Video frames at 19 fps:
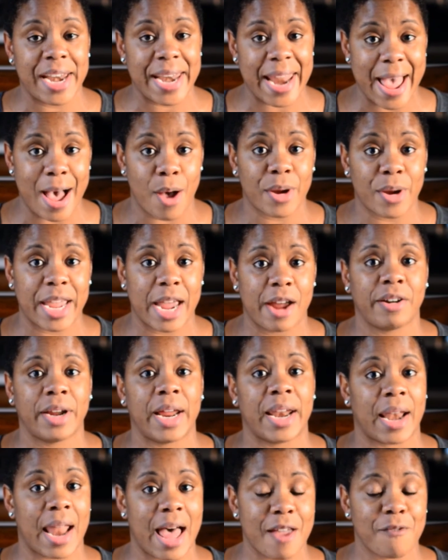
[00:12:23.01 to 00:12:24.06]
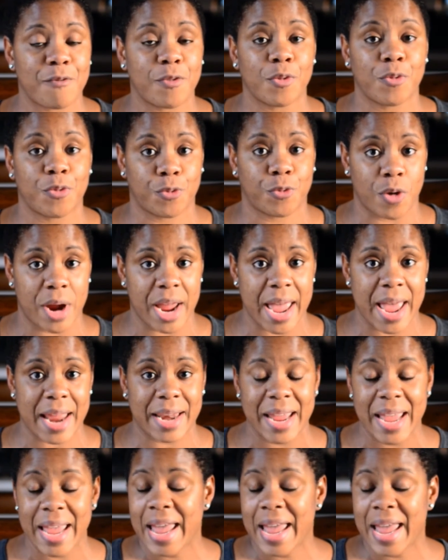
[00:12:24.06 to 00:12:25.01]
now carrying Life of Fred